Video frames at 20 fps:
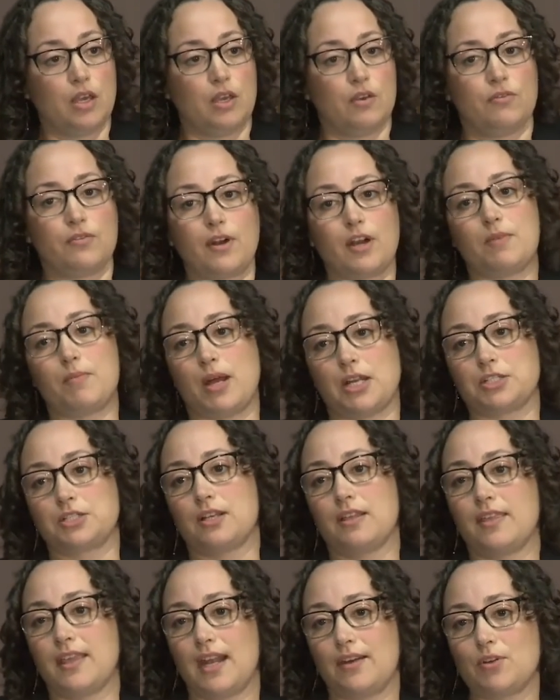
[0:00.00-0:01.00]
very much
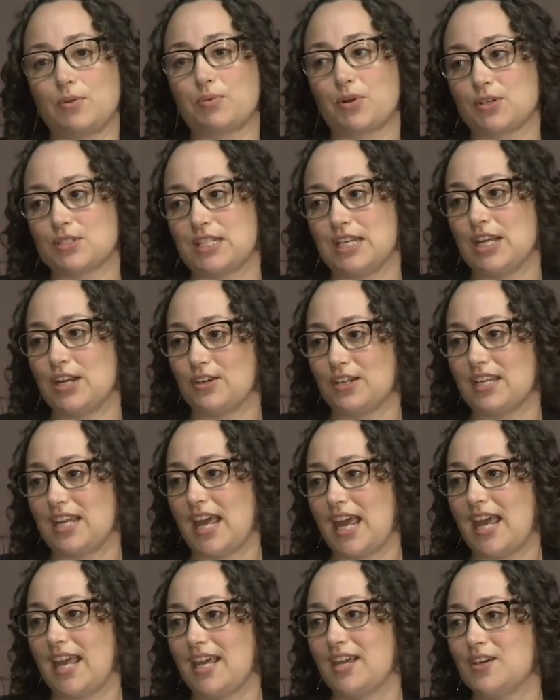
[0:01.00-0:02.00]
that every person here
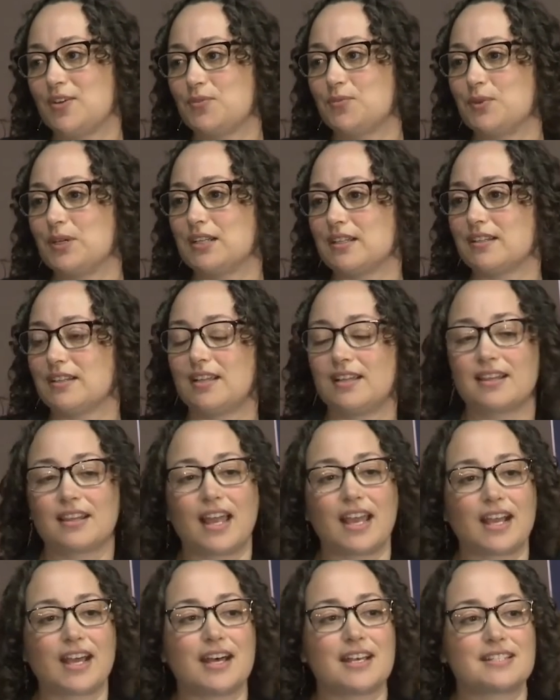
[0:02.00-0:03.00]
today will,
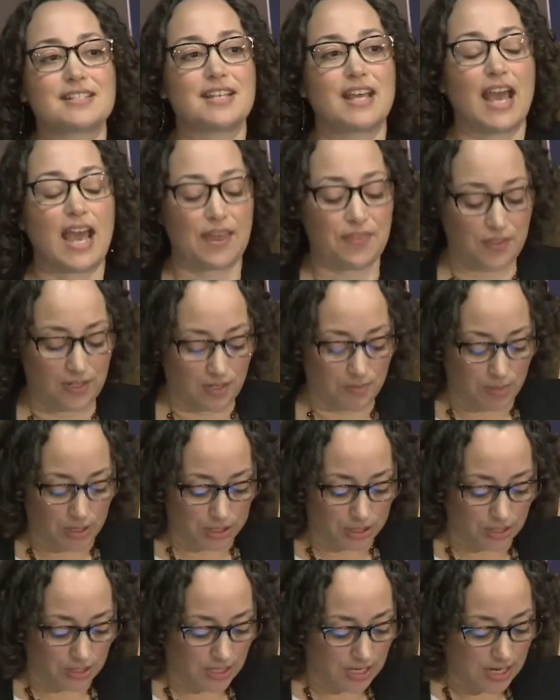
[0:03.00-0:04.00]
like us at the
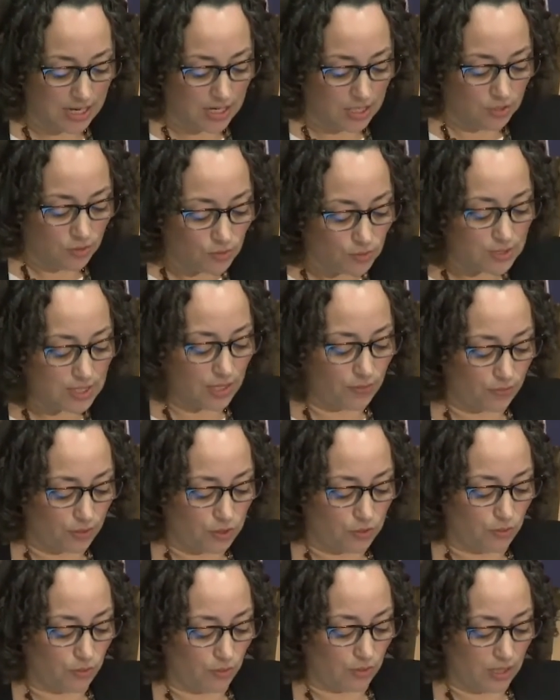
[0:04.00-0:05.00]
Commission, use every
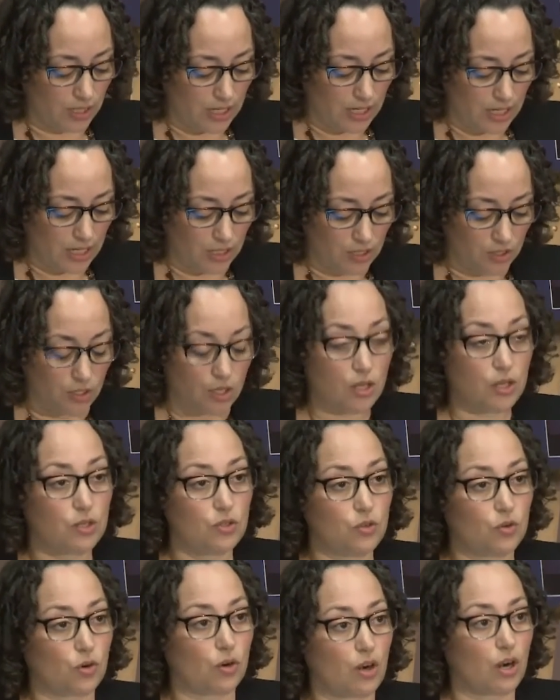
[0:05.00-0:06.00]
tool in
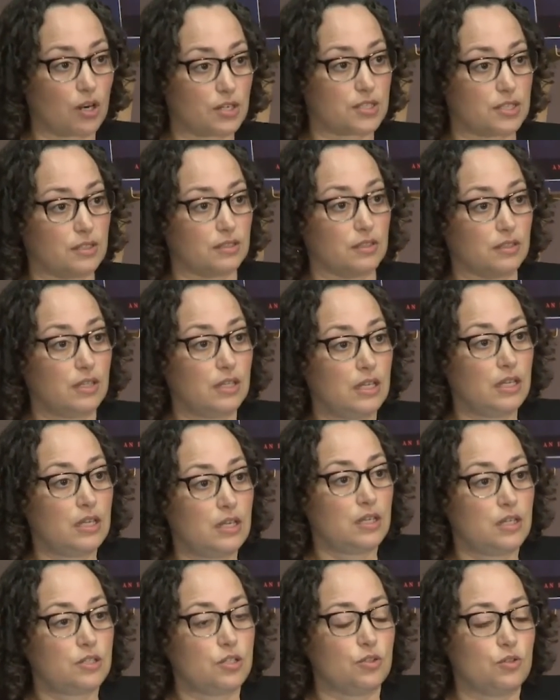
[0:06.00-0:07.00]
your arsenal
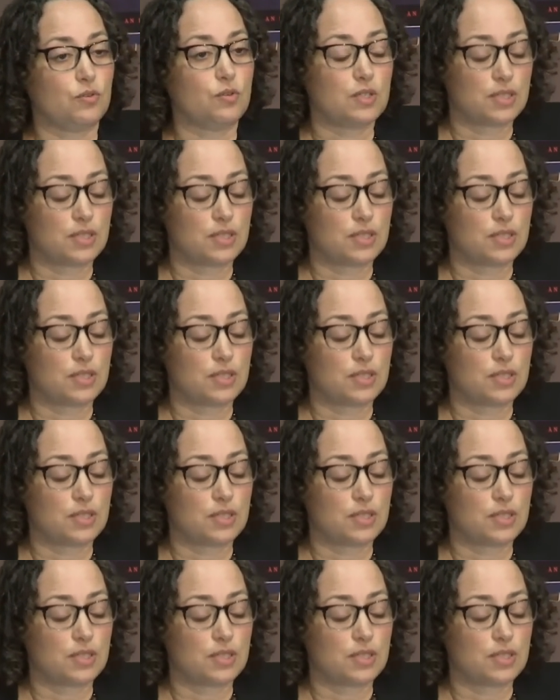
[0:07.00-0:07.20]
to